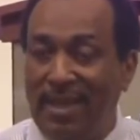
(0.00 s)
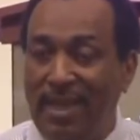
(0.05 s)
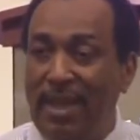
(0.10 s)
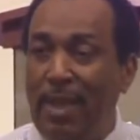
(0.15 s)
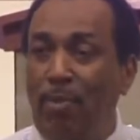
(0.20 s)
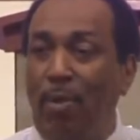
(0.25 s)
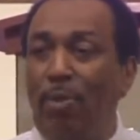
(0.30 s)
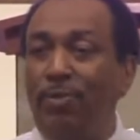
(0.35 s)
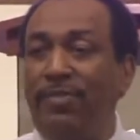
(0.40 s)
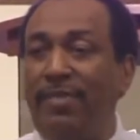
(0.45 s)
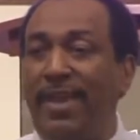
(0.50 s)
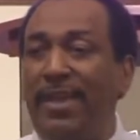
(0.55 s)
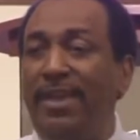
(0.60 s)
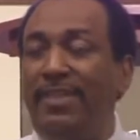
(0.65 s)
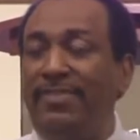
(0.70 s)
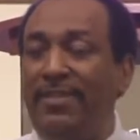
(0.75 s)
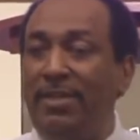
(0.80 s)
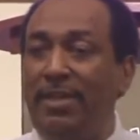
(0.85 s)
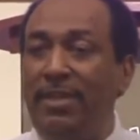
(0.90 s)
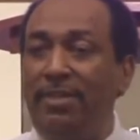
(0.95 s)
now, they won't say
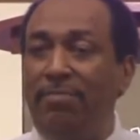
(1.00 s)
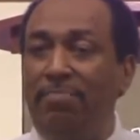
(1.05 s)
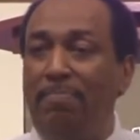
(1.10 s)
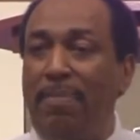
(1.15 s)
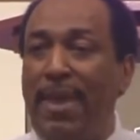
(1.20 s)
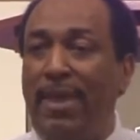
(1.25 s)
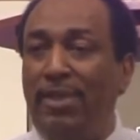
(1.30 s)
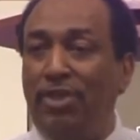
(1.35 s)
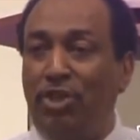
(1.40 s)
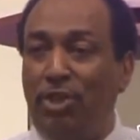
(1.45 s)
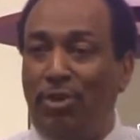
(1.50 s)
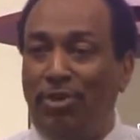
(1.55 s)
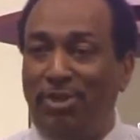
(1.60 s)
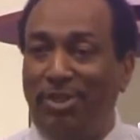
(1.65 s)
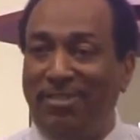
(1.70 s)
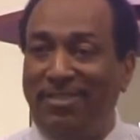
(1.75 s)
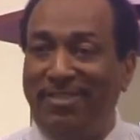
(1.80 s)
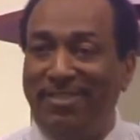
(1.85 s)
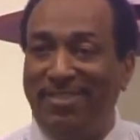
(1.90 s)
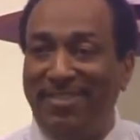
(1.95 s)
this in these mega
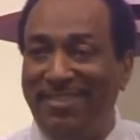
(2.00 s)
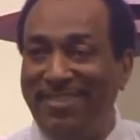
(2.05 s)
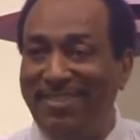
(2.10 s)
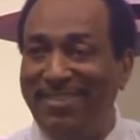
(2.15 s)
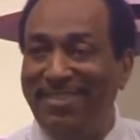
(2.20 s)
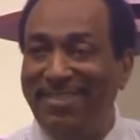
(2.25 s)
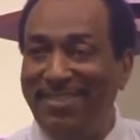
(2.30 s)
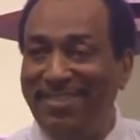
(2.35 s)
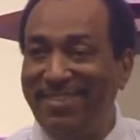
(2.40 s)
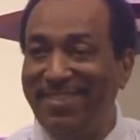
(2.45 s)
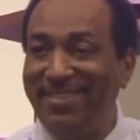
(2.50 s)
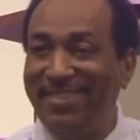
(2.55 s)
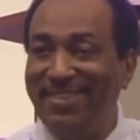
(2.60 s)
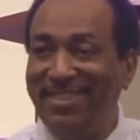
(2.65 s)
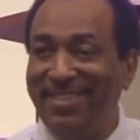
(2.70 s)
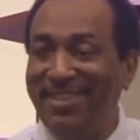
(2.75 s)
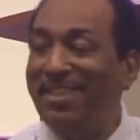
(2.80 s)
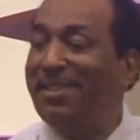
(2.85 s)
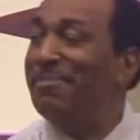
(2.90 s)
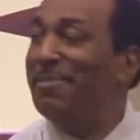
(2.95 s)
churches.
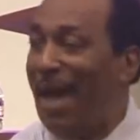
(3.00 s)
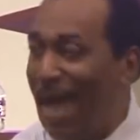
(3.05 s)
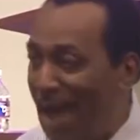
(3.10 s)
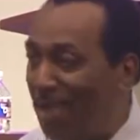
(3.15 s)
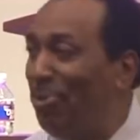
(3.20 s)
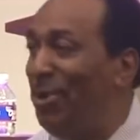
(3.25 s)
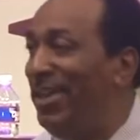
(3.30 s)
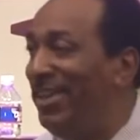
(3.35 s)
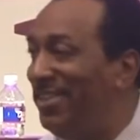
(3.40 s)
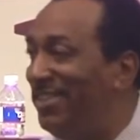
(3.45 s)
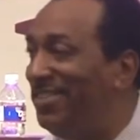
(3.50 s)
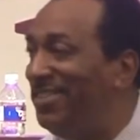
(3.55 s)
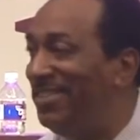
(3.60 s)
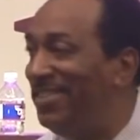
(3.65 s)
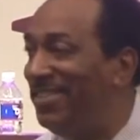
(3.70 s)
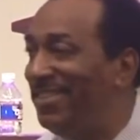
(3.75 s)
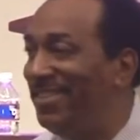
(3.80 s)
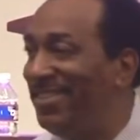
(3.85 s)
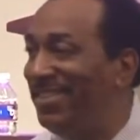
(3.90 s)
I will.